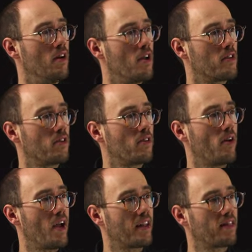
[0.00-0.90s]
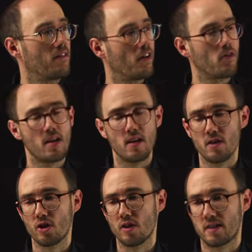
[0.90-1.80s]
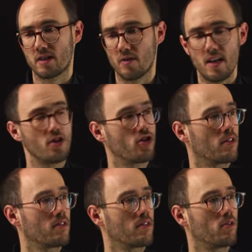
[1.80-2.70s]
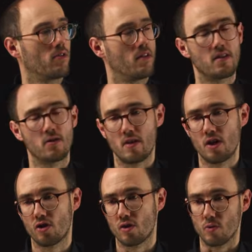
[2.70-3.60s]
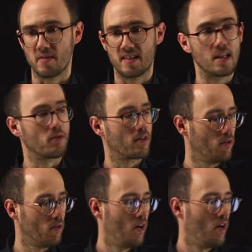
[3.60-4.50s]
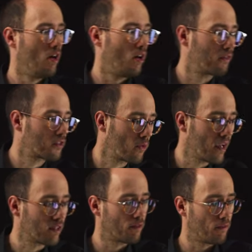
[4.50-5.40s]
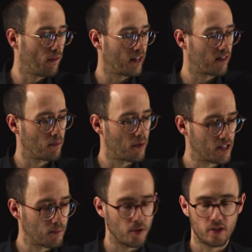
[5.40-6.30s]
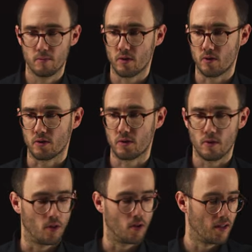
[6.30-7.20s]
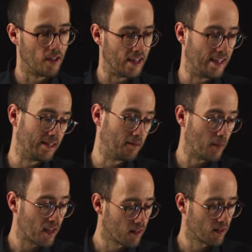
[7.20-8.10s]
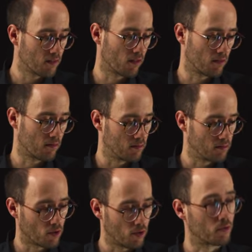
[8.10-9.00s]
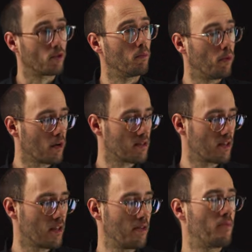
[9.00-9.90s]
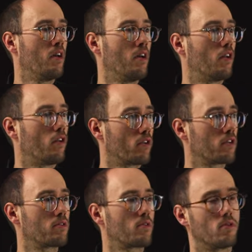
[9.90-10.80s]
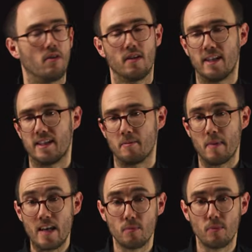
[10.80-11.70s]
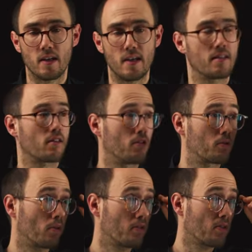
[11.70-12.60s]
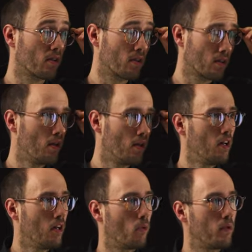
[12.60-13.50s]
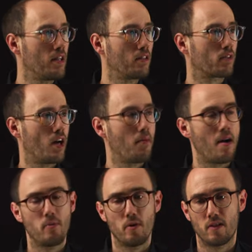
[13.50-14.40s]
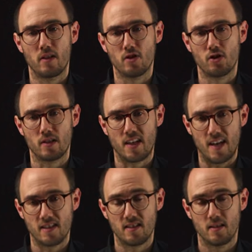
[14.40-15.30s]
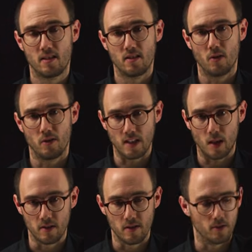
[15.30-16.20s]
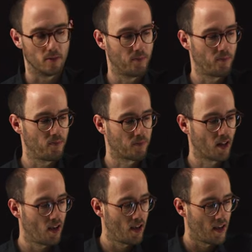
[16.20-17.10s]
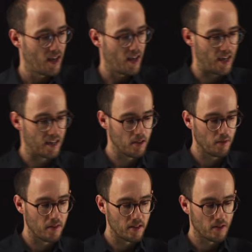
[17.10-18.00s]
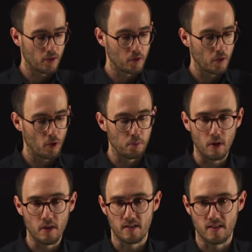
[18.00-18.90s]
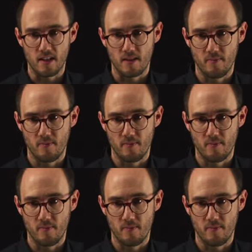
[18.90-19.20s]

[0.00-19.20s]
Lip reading: So, at the very initial iteration, so iteration loop zero, of trying to find the best possible control method or the control policy in order to manipulate a control circuit, we need to come up with an initial guess on W. And if this control policy